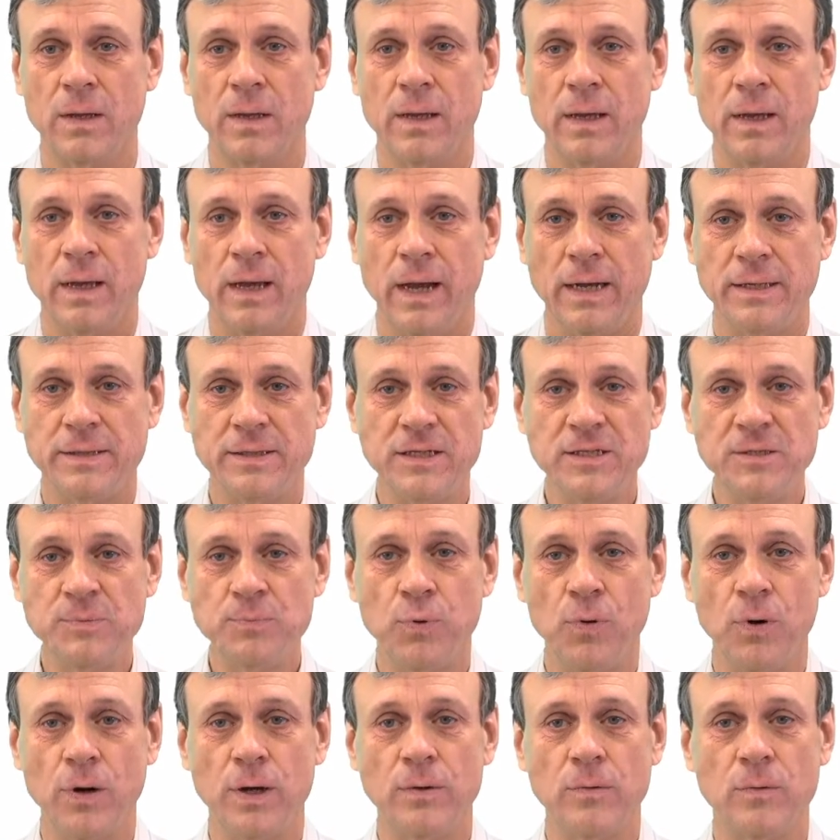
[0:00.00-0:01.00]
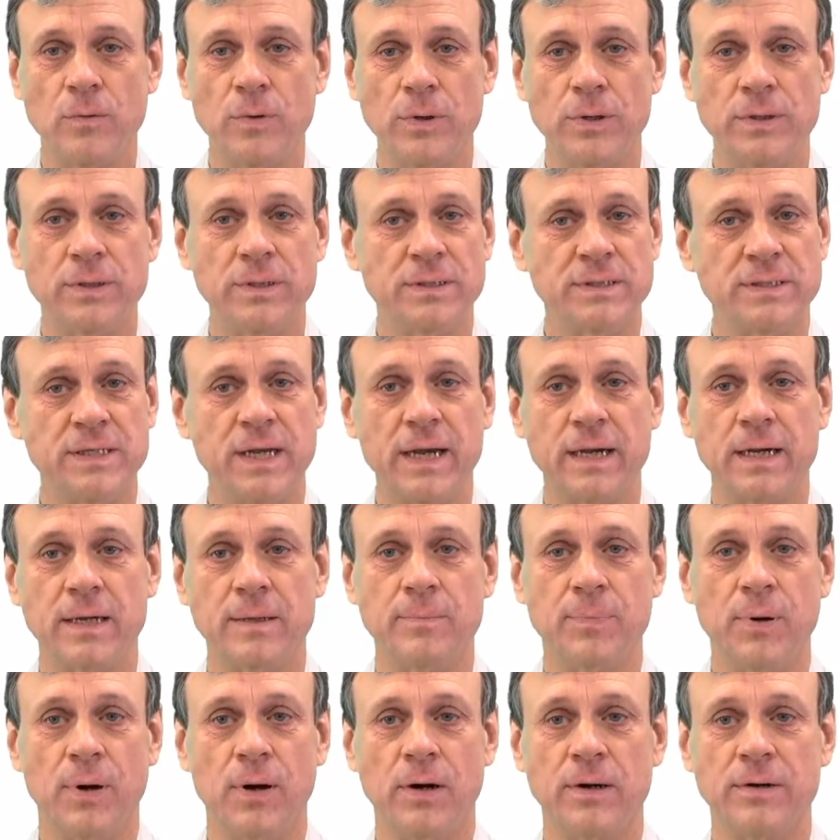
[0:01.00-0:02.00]
At this point, we're in the
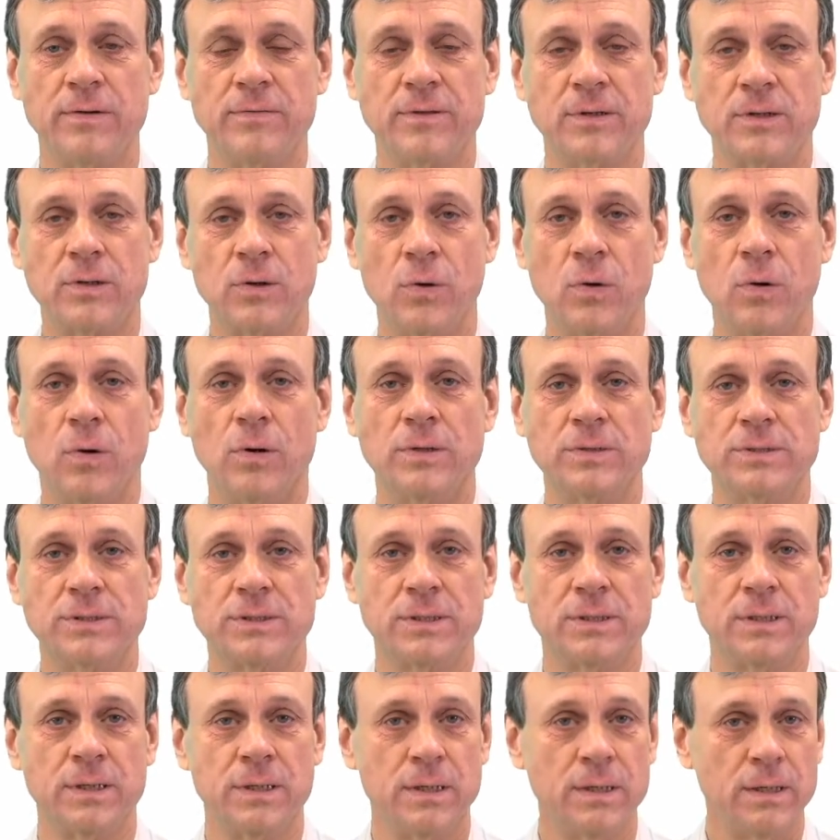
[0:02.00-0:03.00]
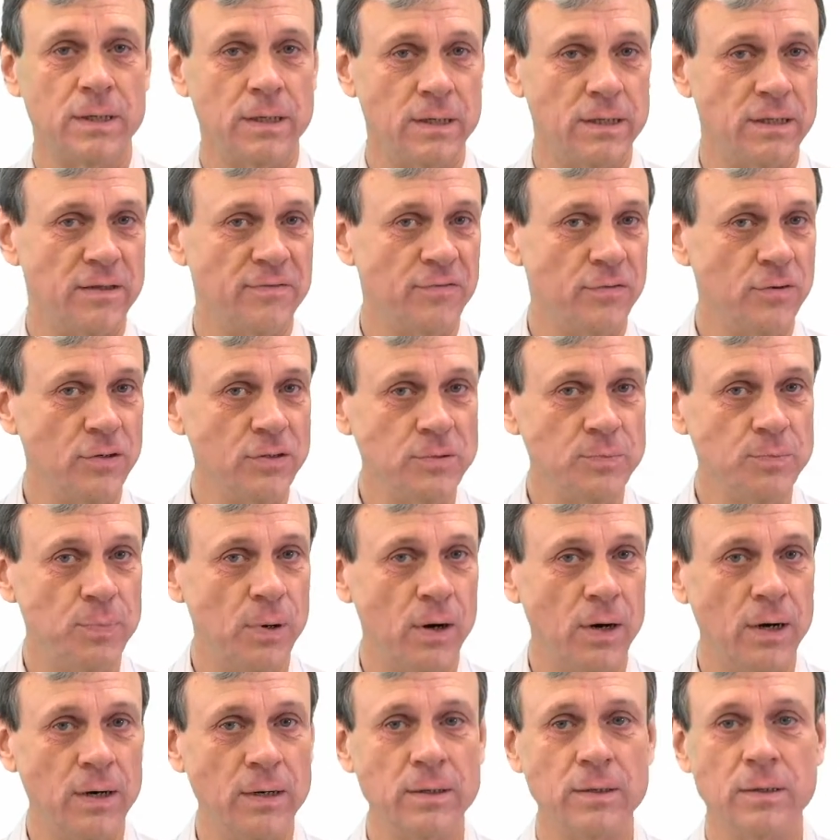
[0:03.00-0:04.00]
second part of the course. In the first
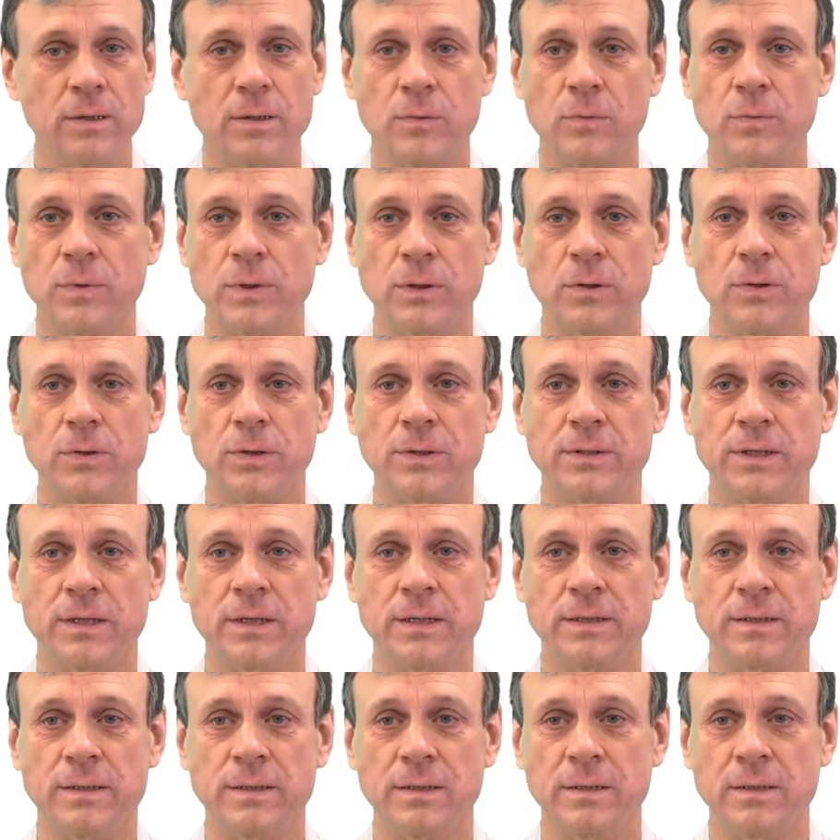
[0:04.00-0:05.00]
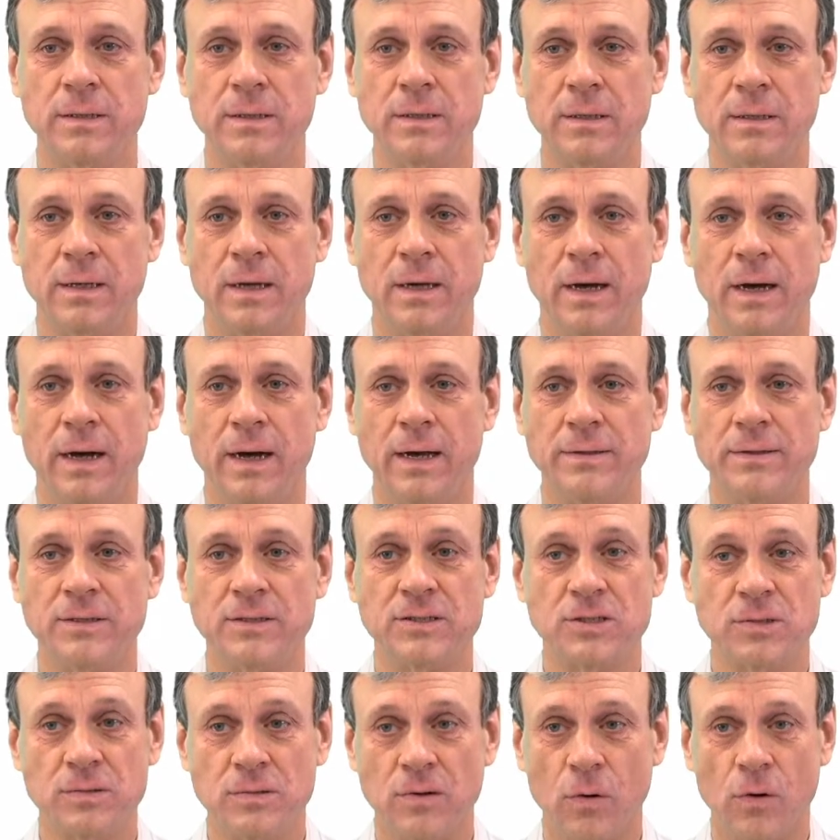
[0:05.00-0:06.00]
part, we looked at
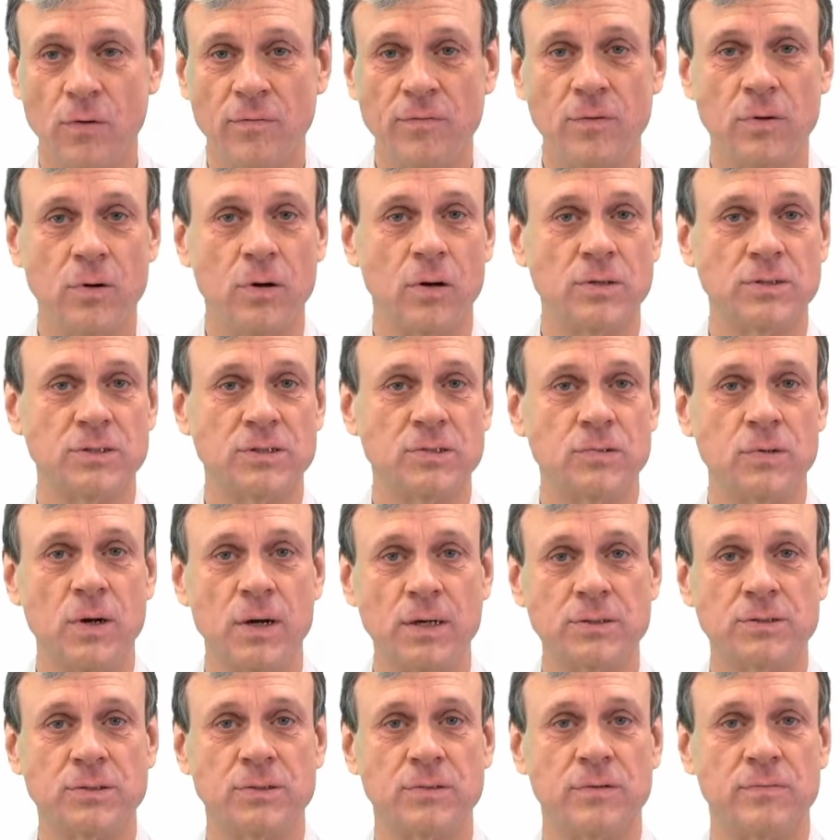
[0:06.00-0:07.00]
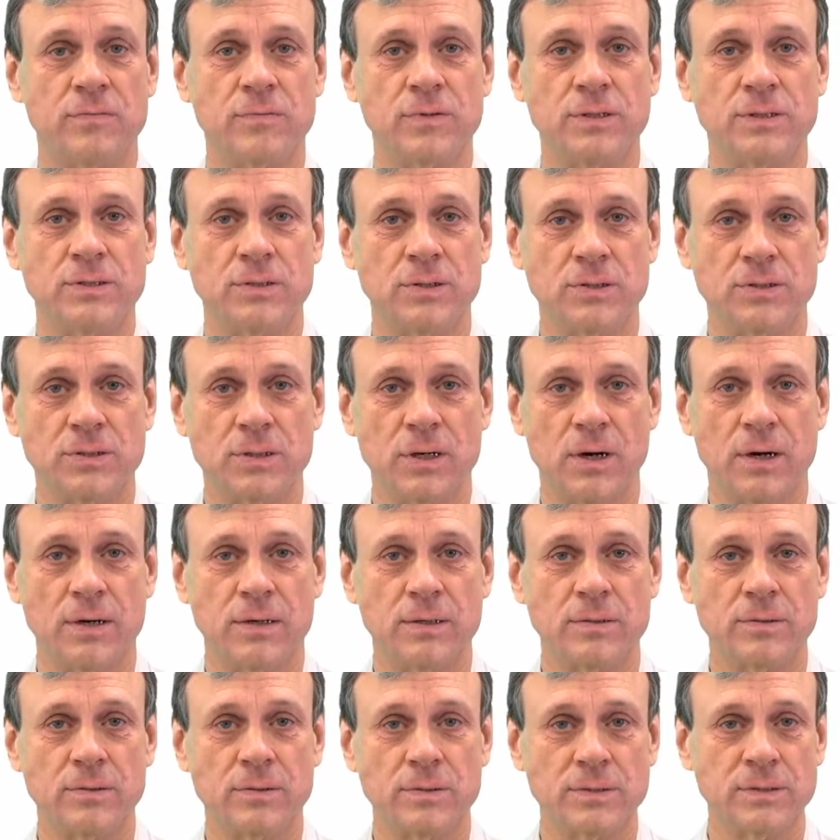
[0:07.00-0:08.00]
the overall structure of research
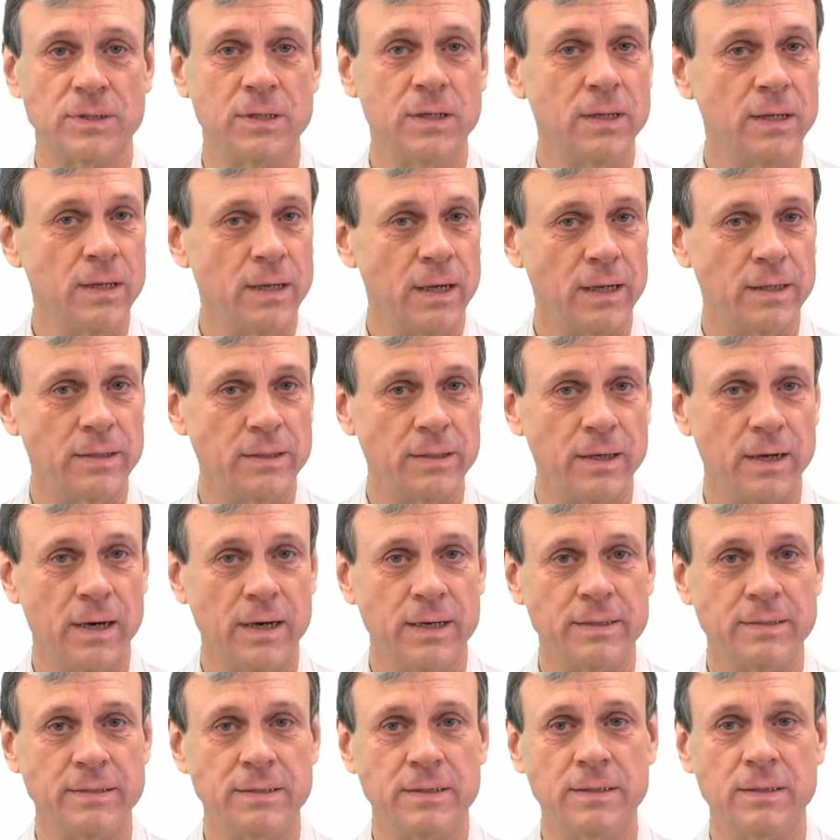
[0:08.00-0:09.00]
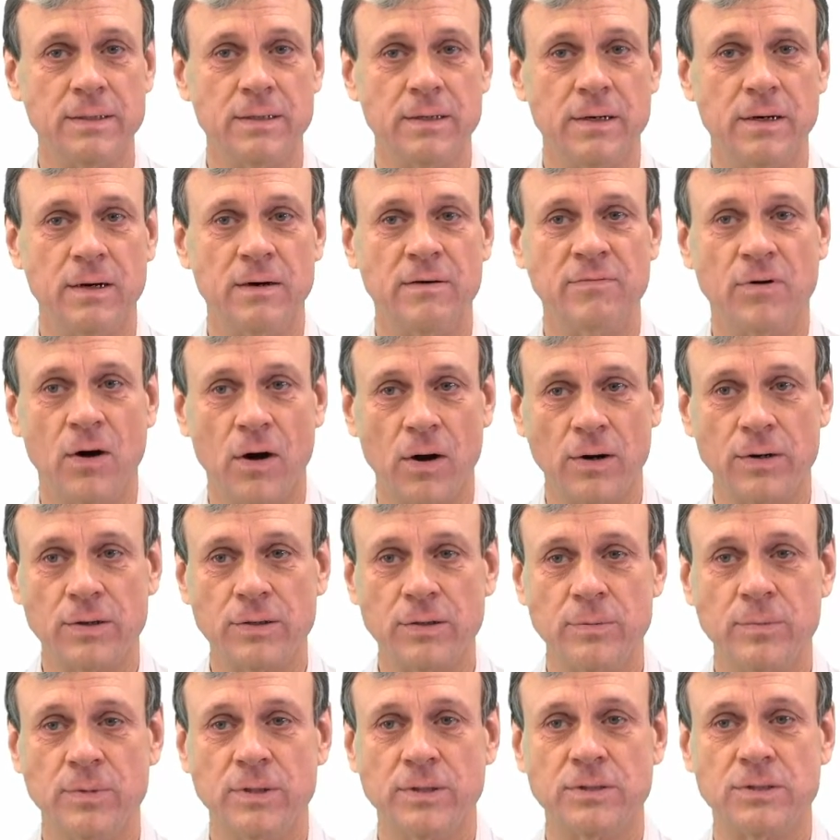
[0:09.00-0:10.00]
articles and the idea of
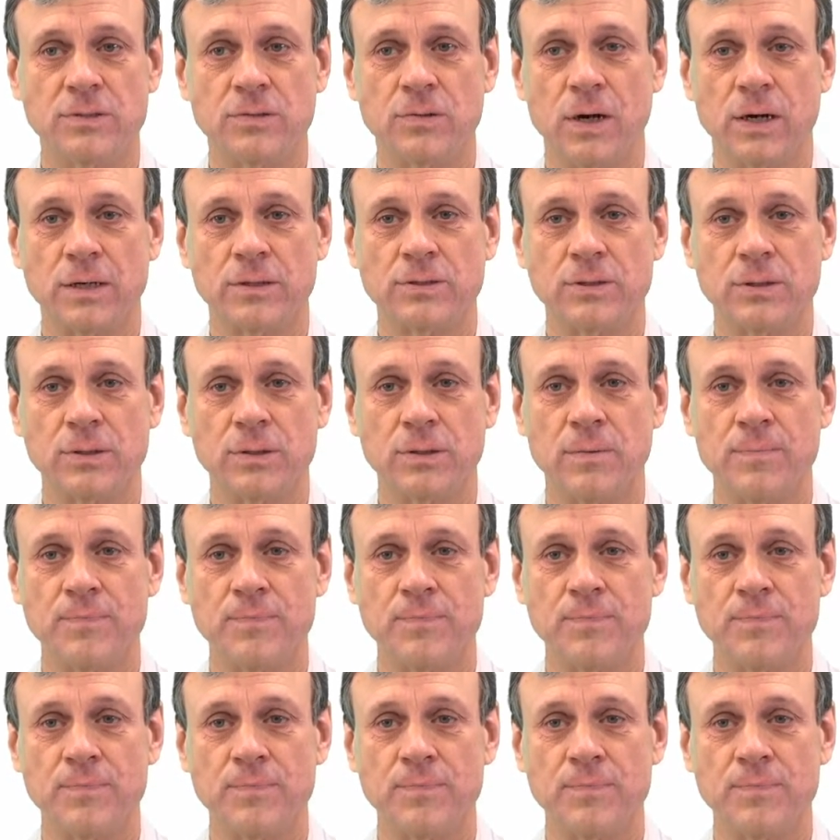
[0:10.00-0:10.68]
argument structure,